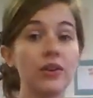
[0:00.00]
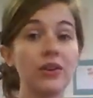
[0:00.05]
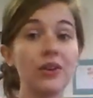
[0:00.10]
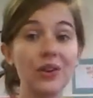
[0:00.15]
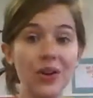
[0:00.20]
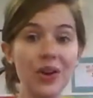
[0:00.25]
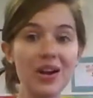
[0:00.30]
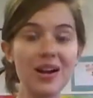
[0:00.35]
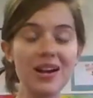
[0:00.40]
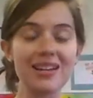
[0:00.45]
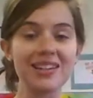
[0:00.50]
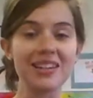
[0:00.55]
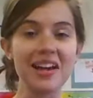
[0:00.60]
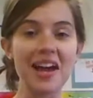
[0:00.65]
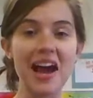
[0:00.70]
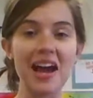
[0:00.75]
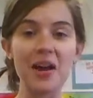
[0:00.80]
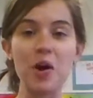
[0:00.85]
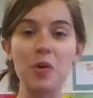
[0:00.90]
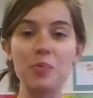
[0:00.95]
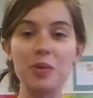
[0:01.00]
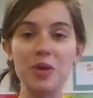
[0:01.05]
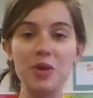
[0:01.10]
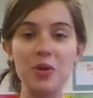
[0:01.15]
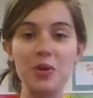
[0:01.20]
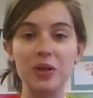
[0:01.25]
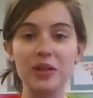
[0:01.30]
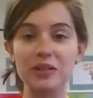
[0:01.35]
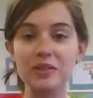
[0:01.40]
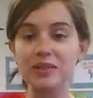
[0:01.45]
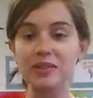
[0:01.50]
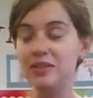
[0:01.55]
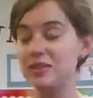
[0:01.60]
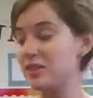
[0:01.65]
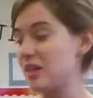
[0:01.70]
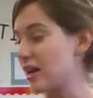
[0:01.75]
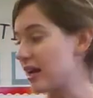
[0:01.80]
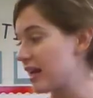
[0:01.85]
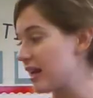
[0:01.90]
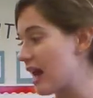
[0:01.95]
Good. I hope you
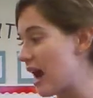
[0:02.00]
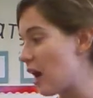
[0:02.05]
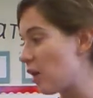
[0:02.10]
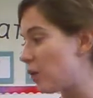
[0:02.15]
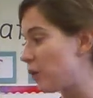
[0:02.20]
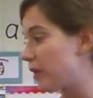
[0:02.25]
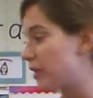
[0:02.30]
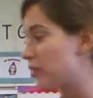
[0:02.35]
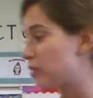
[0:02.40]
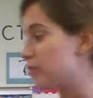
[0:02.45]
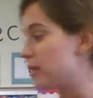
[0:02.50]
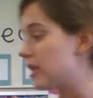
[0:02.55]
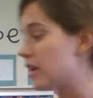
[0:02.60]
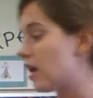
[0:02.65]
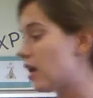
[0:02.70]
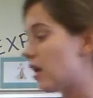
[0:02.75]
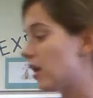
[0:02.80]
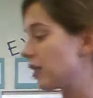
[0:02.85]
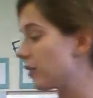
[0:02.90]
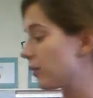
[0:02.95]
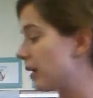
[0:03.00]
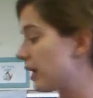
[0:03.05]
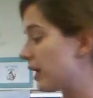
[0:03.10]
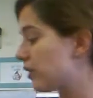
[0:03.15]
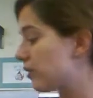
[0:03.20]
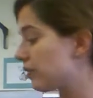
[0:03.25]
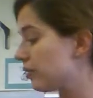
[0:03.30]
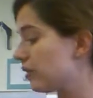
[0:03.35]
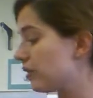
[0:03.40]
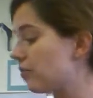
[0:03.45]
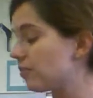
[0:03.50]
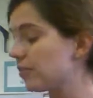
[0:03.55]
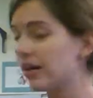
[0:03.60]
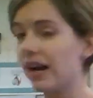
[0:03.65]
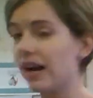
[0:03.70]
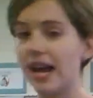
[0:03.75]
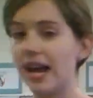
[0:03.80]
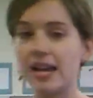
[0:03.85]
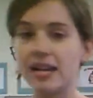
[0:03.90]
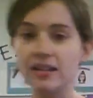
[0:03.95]
stuck it out with me all the way through number
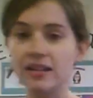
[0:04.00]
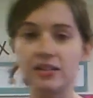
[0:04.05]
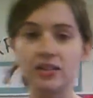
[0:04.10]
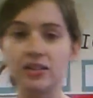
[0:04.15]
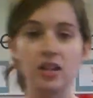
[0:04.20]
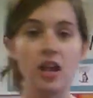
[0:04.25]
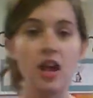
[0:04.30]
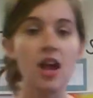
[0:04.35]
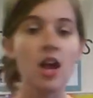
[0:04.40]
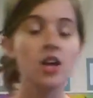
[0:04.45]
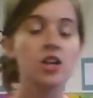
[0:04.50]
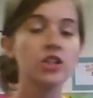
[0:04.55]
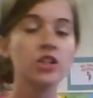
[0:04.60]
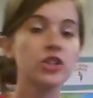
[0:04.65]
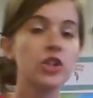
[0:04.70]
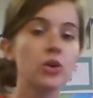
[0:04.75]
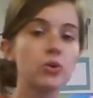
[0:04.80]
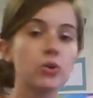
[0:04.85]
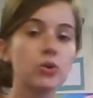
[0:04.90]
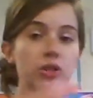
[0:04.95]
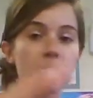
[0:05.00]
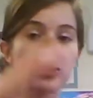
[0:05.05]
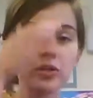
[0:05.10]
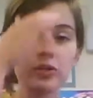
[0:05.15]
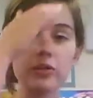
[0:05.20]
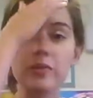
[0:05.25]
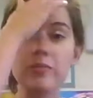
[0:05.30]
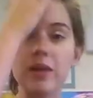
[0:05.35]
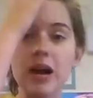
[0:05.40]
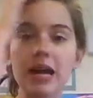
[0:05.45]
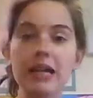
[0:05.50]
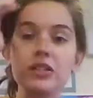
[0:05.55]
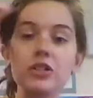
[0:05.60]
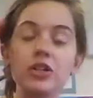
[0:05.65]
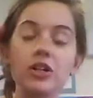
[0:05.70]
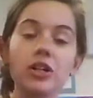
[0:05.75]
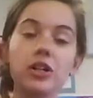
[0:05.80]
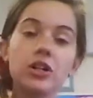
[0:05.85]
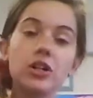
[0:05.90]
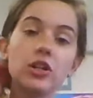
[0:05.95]
8. So just a
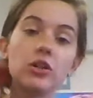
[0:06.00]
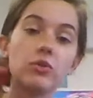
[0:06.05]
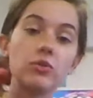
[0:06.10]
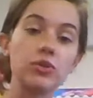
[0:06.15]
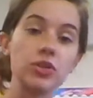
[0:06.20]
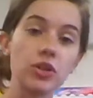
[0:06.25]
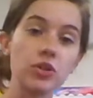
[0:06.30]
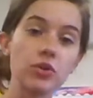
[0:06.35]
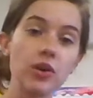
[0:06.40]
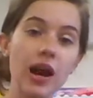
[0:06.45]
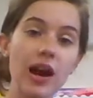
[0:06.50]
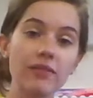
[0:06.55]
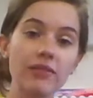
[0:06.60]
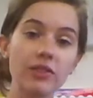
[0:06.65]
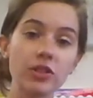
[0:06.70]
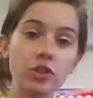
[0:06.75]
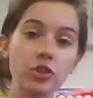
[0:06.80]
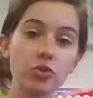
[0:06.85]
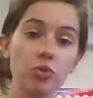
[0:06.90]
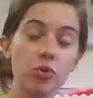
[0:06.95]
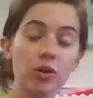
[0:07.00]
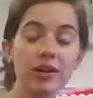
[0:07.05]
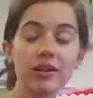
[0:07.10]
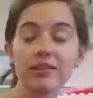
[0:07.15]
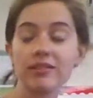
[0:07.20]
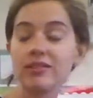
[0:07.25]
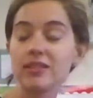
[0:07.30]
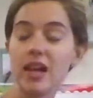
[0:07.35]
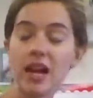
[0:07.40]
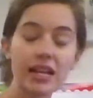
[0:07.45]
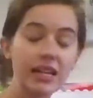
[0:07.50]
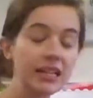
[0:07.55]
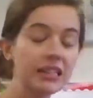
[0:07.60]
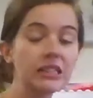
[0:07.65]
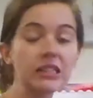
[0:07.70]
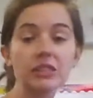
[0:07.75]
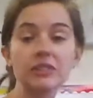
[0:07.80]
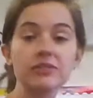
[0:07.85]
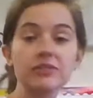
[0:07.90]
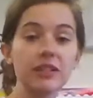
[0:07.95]
reminder, you do have a short, tiny
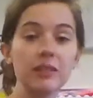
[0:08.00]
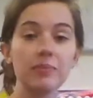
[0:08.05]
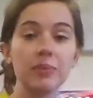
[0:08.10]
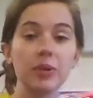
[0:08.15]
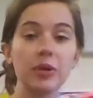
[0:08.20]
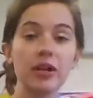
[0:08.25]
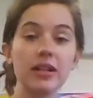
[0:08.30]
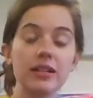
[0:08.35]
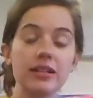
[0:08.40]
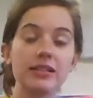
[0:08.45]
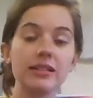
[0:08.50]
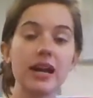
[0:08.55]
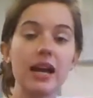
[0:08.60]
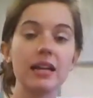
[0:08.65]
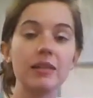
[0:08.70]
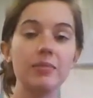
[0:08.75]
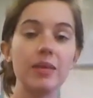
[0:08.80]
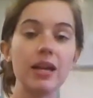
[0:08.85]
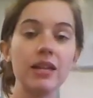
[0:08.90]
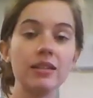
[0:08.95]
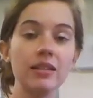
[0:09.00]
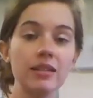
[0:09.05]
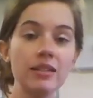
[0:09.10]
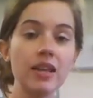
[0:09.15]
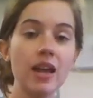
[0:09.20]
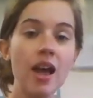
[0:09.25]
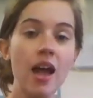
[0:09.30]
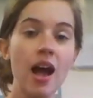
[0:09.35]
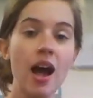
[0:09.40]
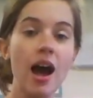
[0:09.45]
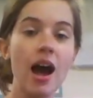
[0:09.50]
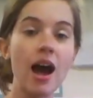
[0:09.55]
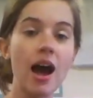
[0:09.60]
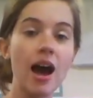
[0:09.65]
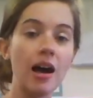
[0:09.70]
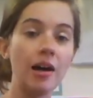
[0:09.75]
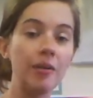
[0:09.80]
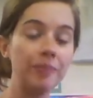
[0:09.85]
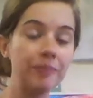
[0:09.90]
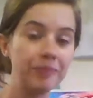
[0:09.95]
little Flipgrid assignment.
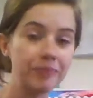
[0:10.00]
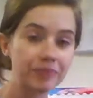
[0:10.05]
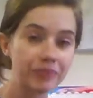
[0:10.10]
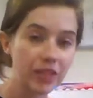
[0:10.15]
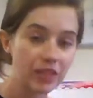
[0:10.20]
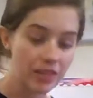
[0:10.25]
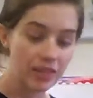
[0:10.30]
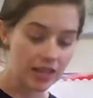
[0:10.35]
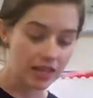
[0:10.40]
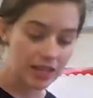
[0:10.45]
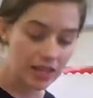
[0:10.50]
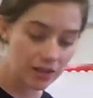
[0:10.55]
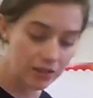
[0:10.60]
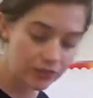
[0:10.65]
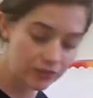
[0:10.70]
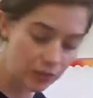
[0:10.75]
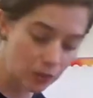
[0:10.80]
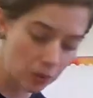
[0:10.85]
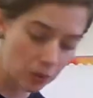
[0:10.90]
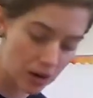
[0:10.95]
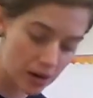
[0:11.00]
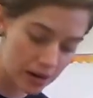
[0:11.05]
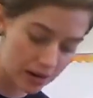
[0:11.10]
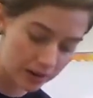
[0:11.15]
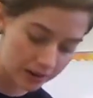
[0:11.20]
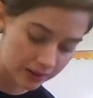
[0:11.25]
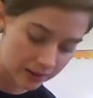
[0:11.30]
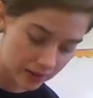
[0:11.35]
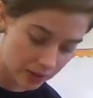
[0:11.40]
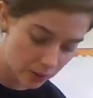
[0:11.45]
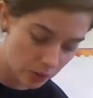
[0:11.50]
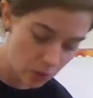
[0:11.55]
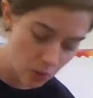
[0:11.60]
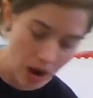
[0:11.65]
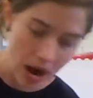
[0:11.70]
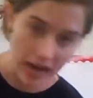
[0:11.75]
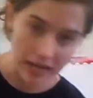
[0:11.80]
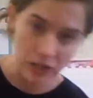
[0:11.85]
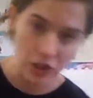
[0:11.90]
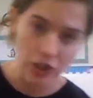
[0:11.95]
Thank you for
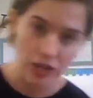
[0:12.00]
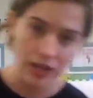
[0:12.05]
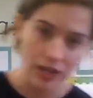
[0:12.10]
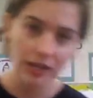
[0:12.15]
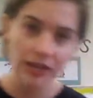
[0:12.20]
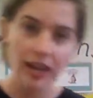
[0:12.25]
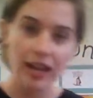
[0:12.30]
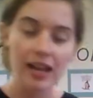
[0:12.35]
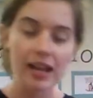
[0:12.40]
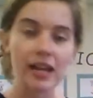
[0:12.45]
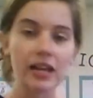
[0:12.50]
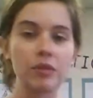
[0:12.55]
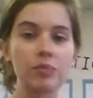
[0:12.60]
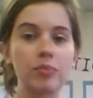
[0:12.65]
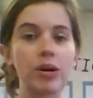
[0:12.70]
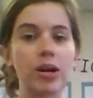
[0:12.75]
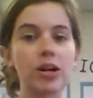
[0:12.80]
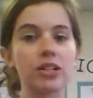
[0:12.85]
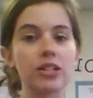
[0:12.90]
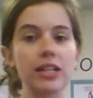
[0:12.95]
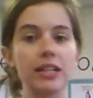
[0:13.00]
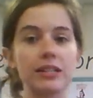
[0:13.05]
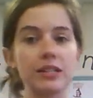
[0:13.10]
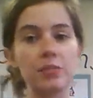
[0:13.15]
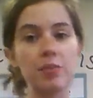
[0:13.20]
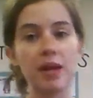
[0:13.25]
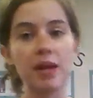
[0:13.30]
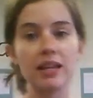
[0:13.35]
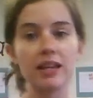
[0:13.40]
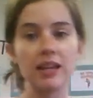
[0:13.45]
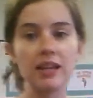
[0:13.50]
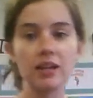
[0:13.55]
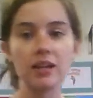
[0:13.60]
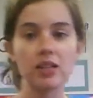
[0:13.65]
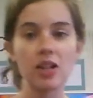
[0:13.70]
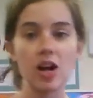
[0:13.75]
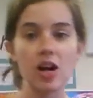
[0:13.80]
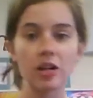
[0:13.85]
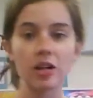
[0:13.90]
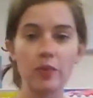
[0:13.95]
watching and participating
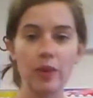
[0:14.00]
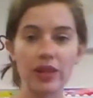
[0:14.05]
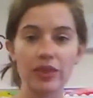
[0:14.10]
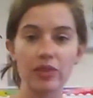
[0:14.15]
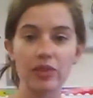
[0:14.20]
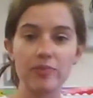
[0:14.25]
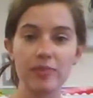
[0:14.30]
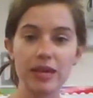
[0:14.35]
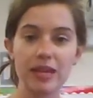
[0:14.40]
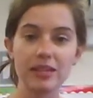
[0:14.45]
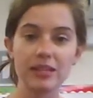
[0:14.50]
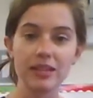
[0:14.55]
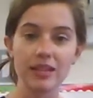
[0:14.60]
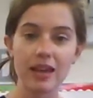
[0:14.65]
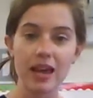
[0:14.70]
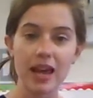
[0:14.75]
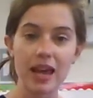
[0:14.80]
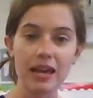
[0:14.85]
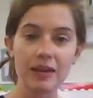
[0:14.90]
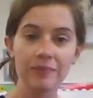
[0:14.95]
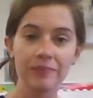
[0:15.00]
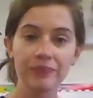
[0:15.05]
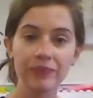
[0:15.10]
along with me today.